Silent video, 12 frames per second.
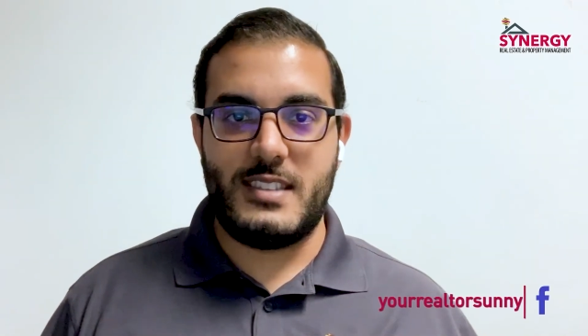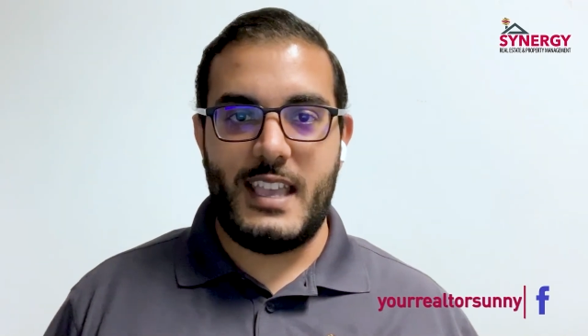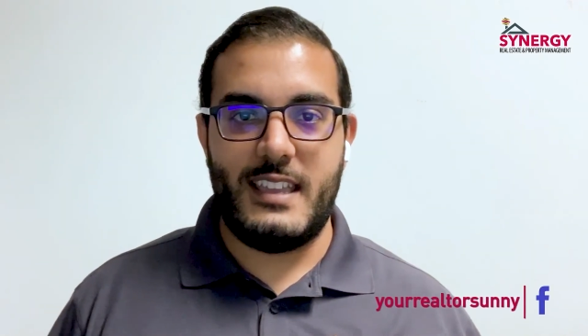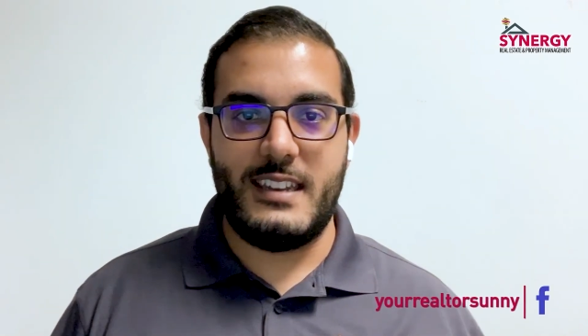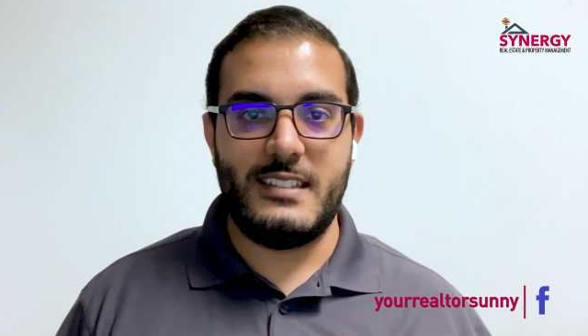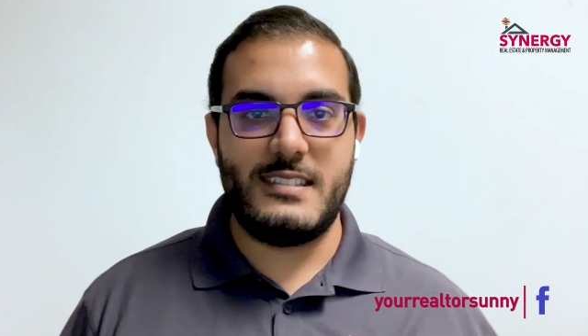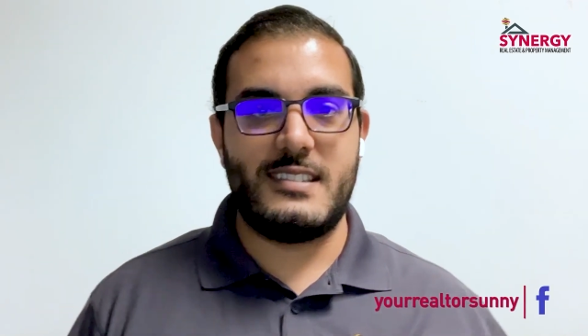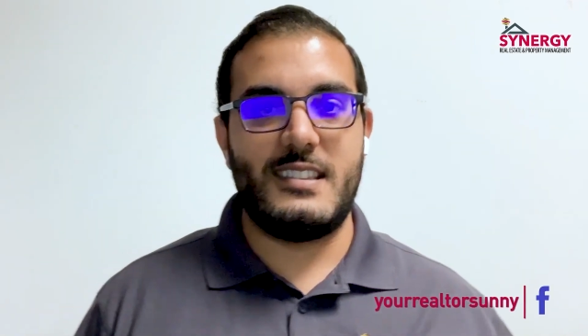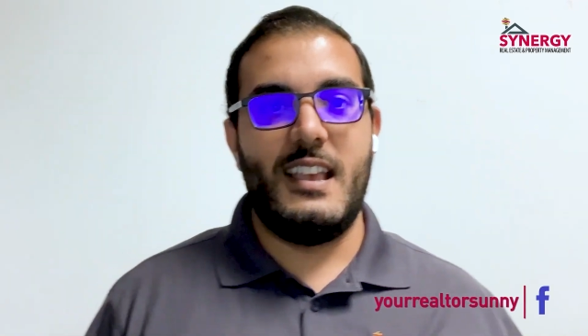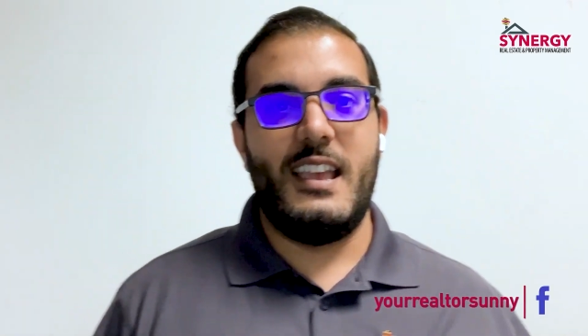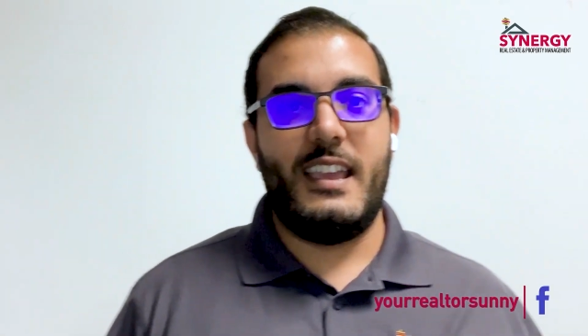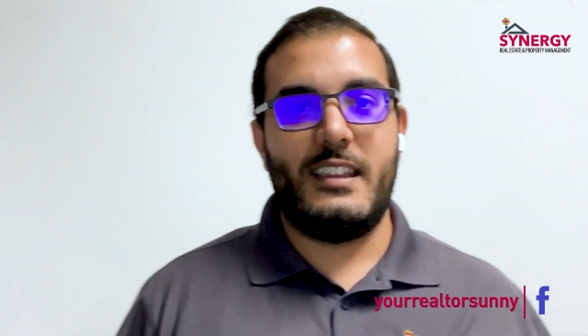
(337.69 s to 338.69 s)
tenants,
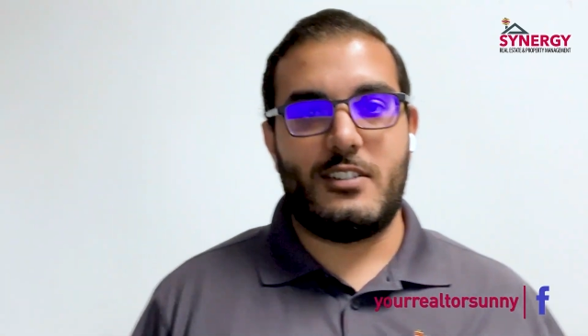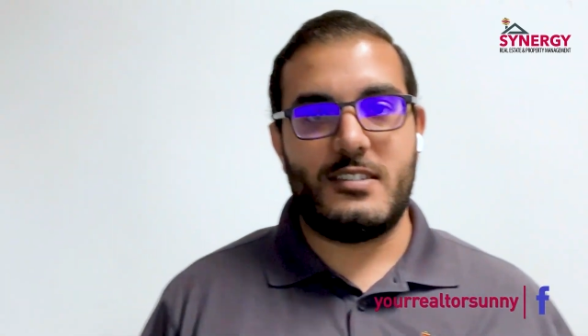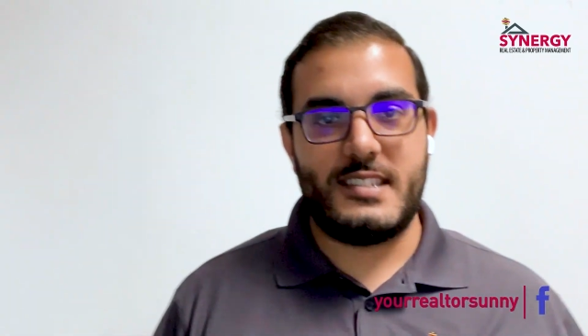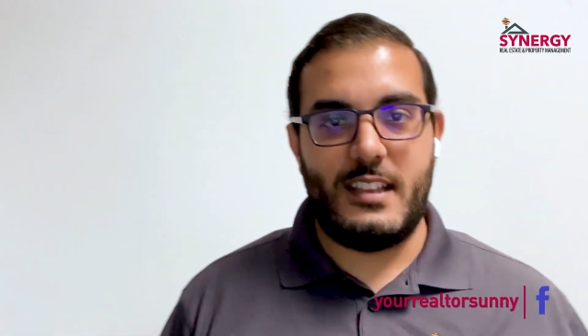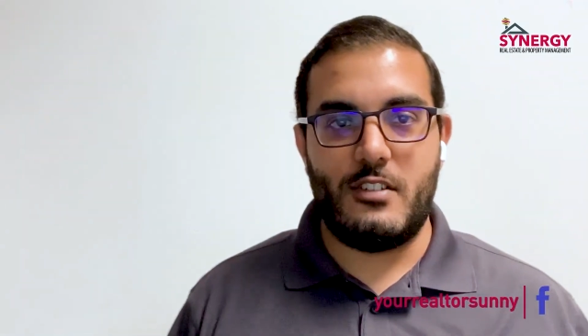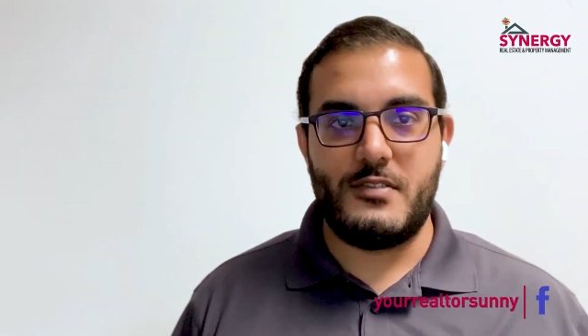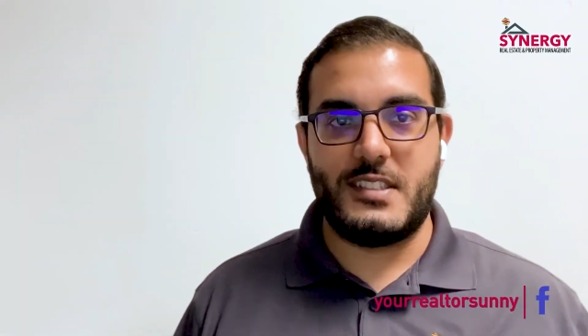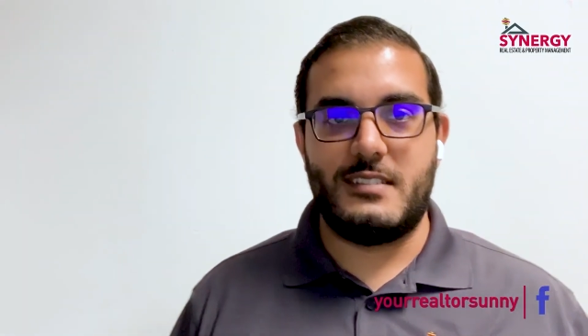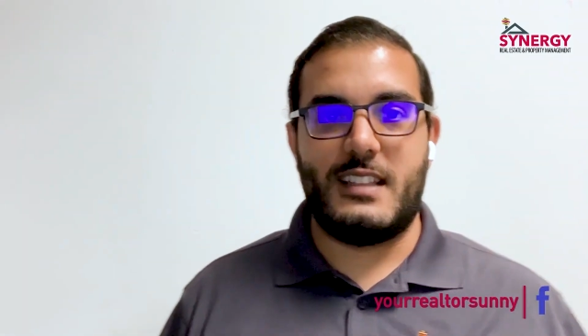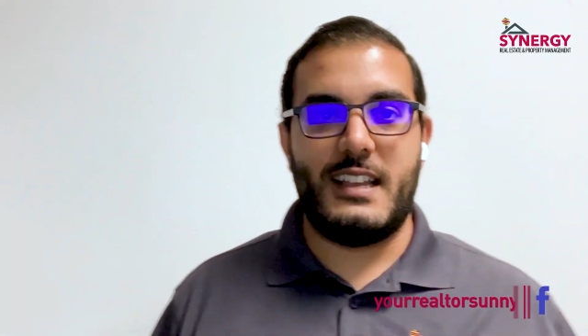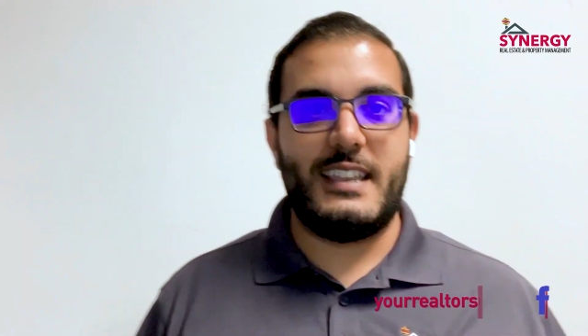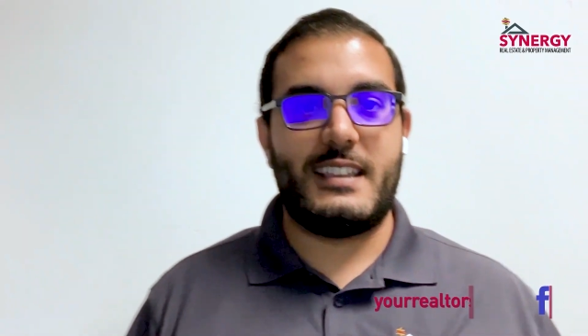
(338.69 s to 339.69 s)
and ourselves
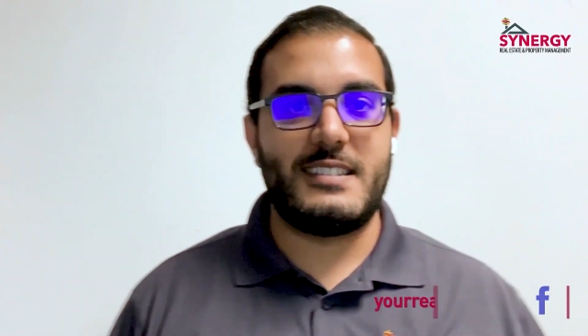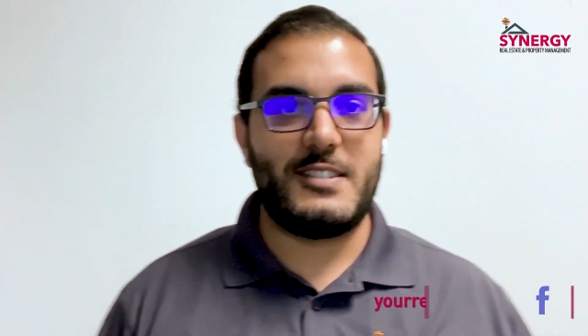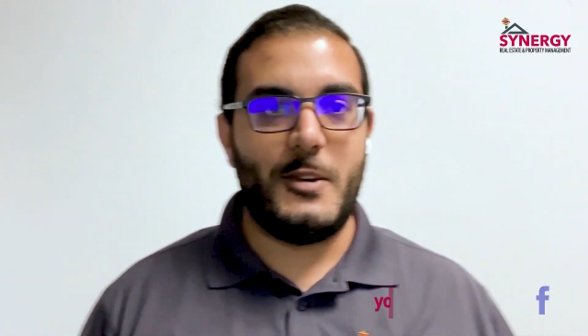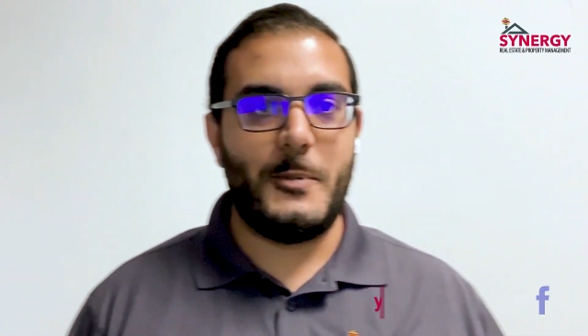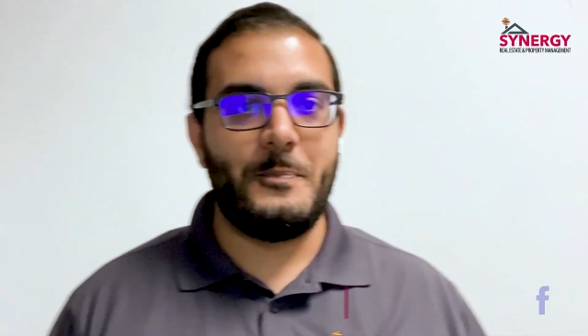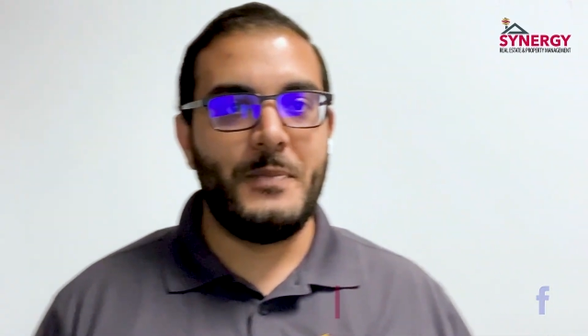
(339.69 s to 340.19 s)
alike. So